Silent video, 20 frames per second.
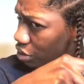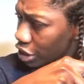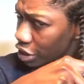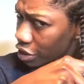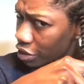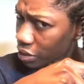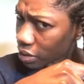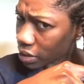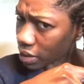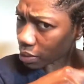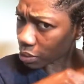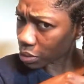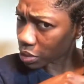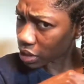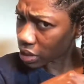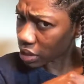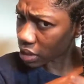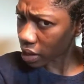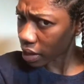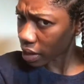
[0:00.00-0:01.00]
shirt that I'm
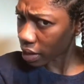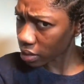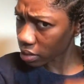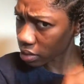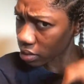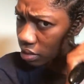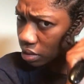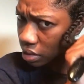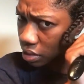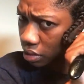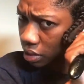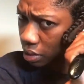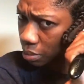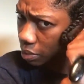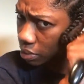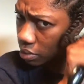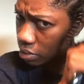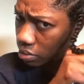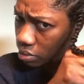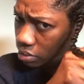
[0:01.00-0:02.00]
just not,
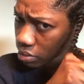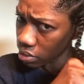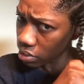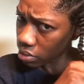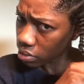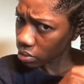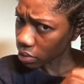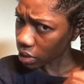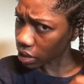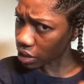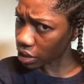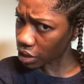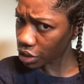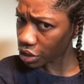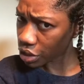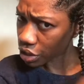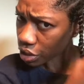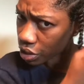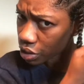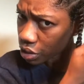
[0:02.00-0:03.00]
I'm a
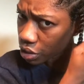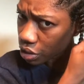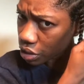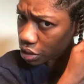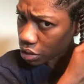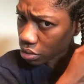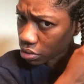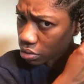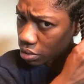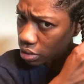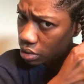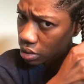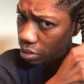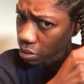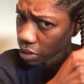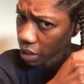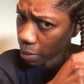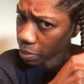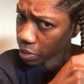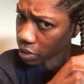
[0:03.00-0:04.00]
t-shirt or
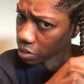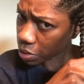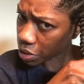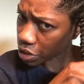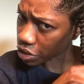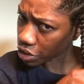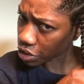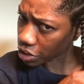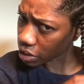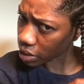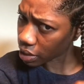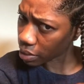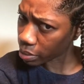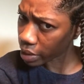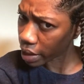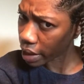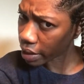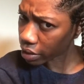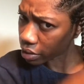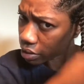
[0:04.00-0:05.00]
some type of sweatshirt that I'm
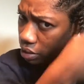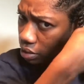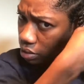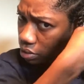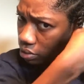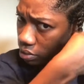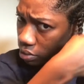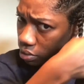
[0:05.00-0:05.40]
not gonna